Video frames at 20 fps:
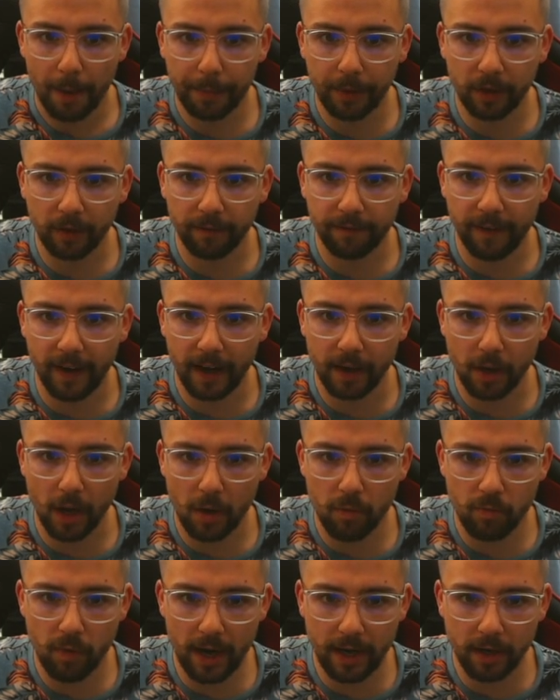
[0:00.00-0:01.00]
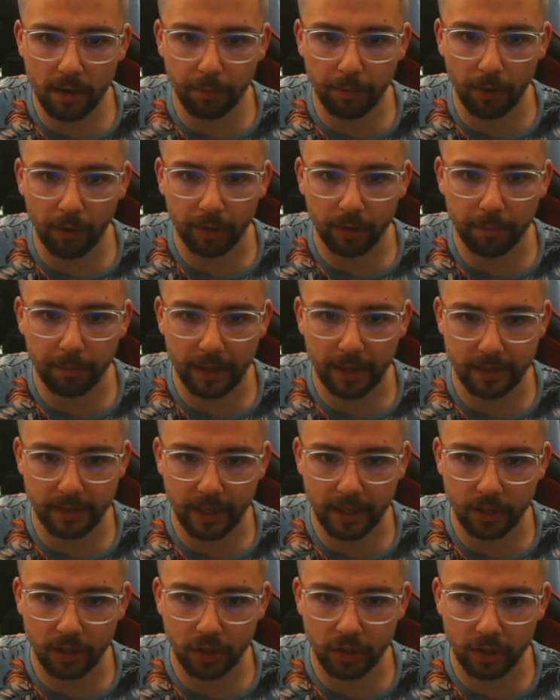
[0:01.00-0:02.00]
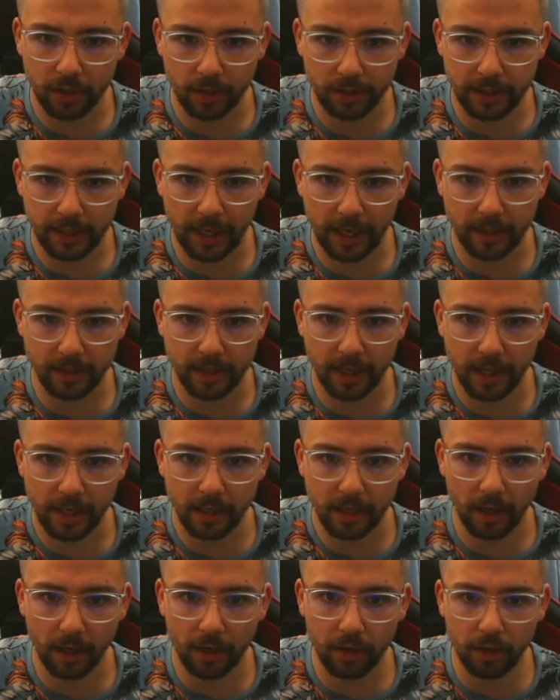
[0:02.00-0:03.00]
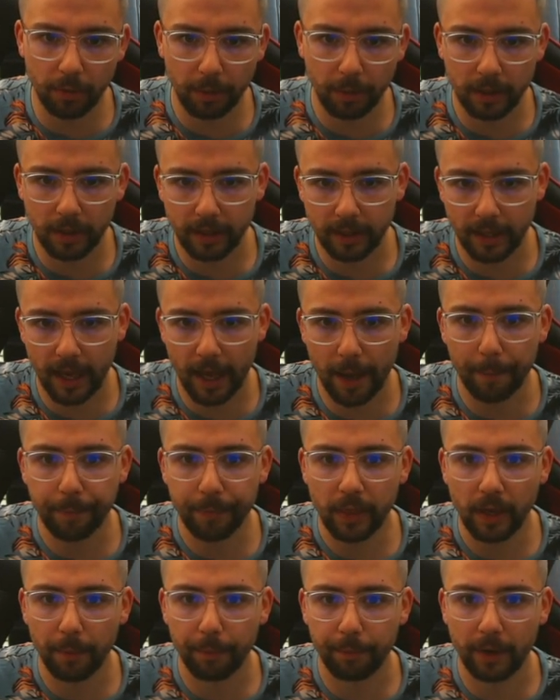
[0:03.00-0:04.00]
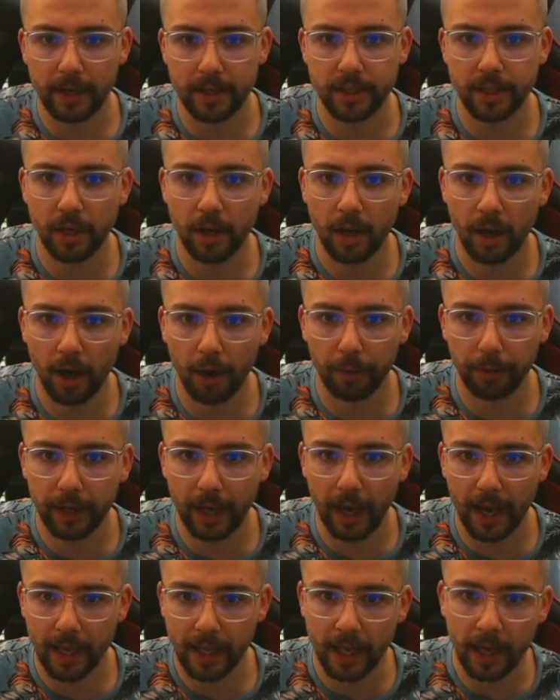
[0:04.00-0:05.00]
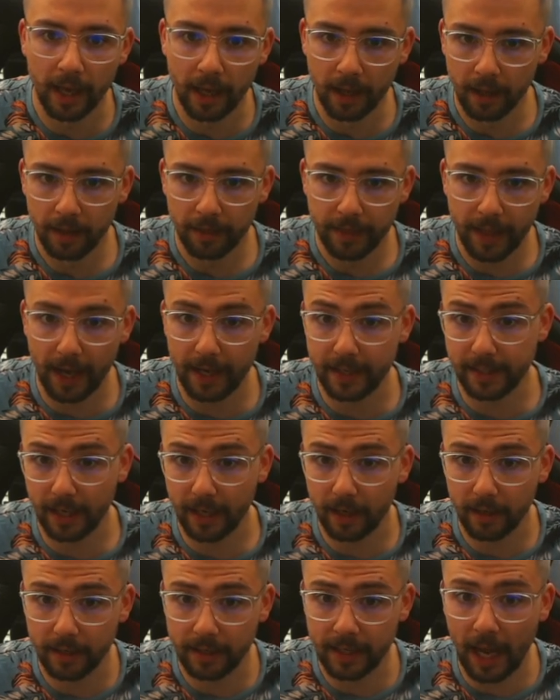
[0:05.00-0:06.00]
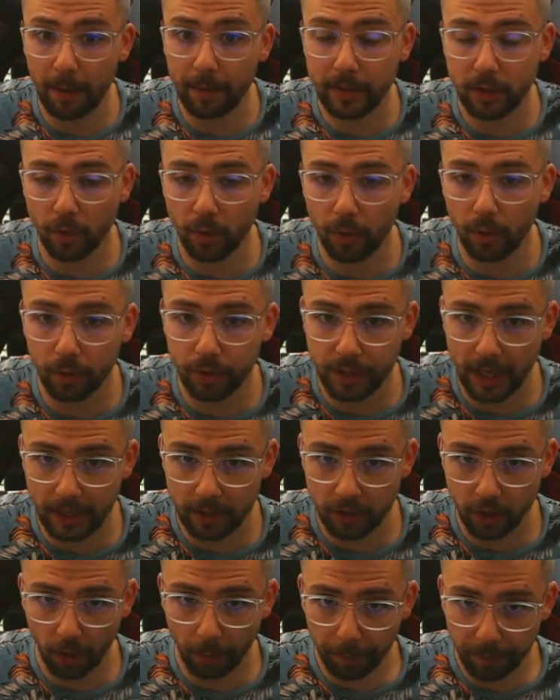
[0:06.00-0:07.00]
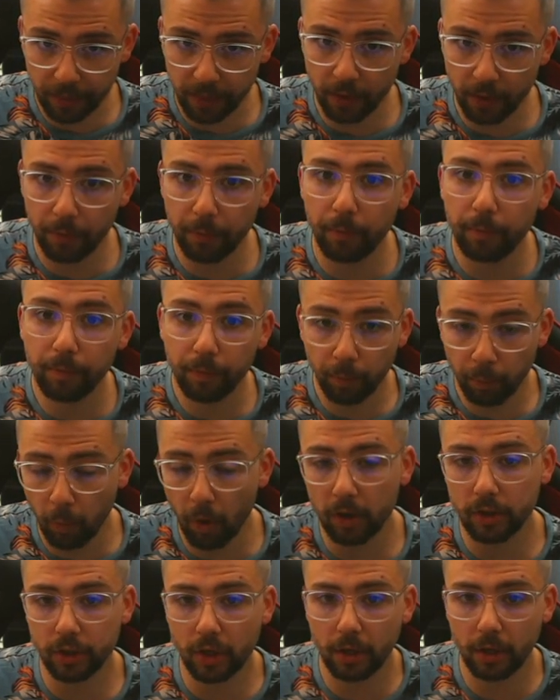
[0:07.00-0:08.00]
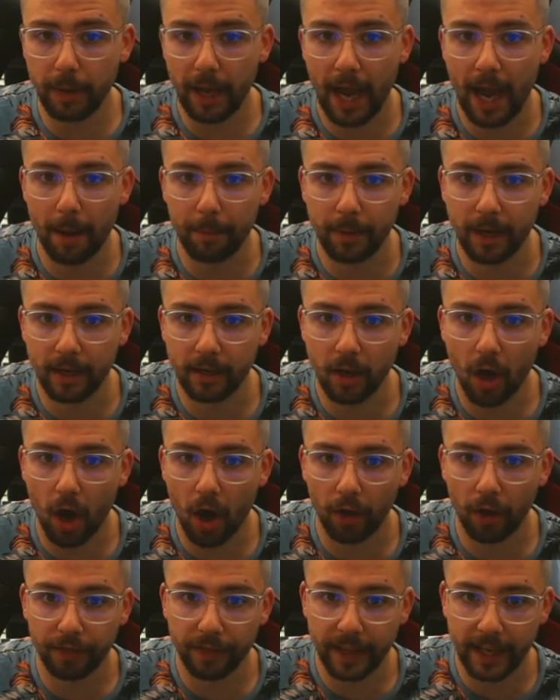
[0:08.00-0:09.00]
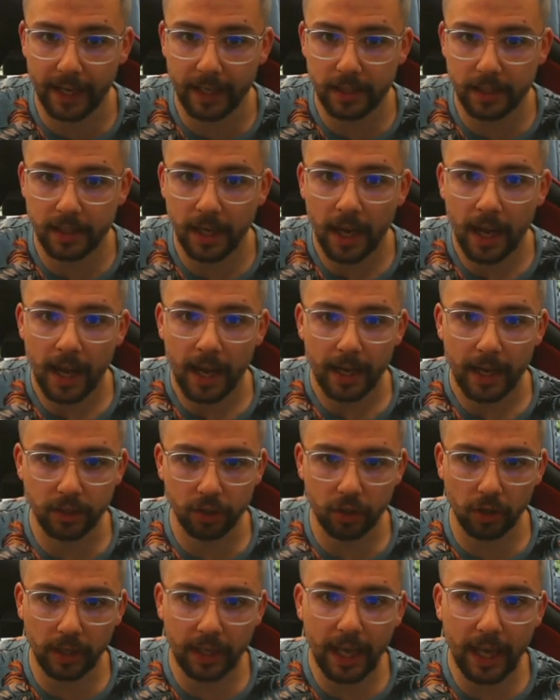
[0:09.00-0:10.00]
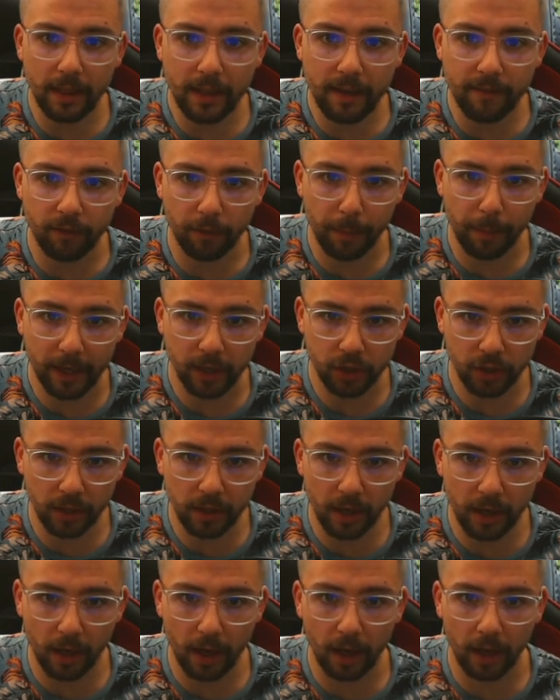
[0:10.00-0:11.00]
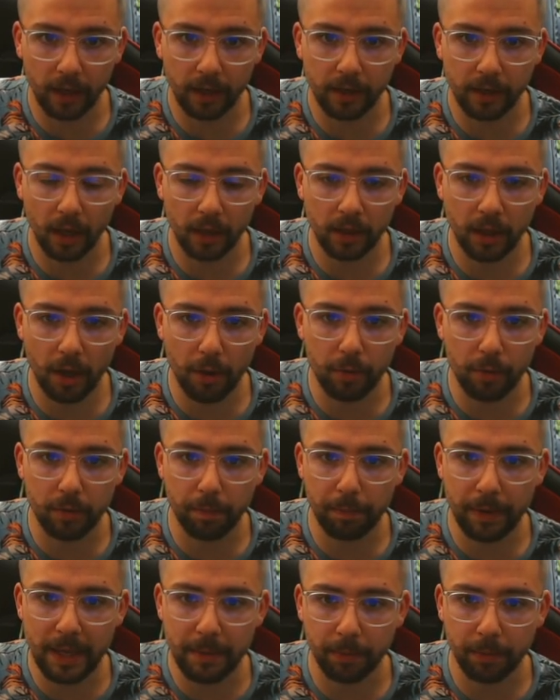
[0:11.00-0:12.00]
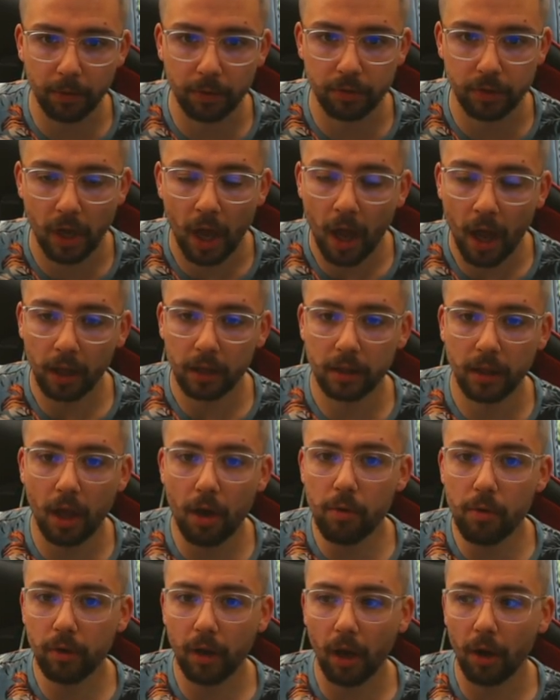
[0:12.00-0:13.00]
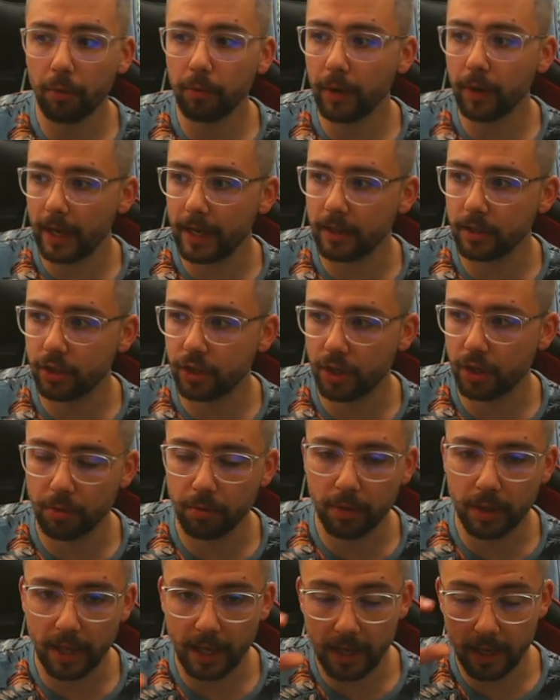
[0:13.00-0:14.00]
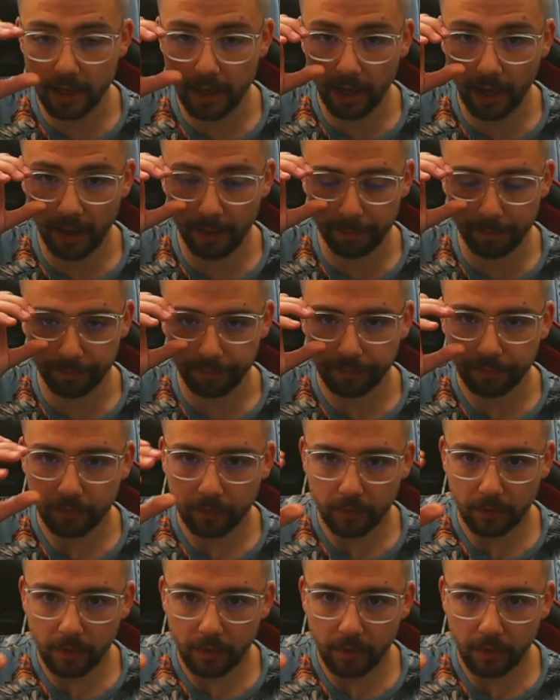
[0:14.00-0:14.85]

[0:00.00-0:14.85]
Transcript: and we're going to find random welcome message.txt and double click that and press OK. That is it. Now it's all set up. What's going to be happening on this is it's going to get the information and load people's logo into the